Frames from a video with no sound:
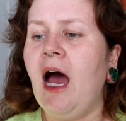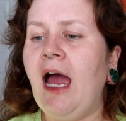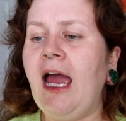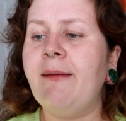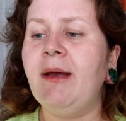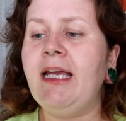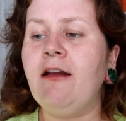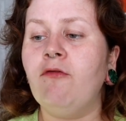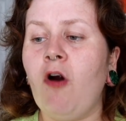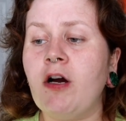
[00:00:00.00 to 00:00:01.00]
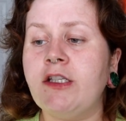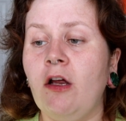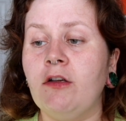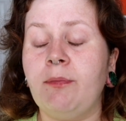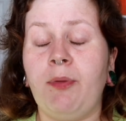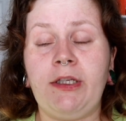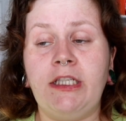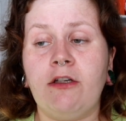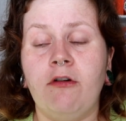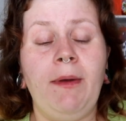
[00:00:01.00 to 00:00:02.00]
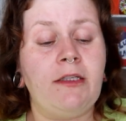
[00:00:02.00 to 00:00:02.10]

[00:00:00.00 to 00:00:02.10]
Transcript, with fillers: Uh, Himalayan rock salt body scrub.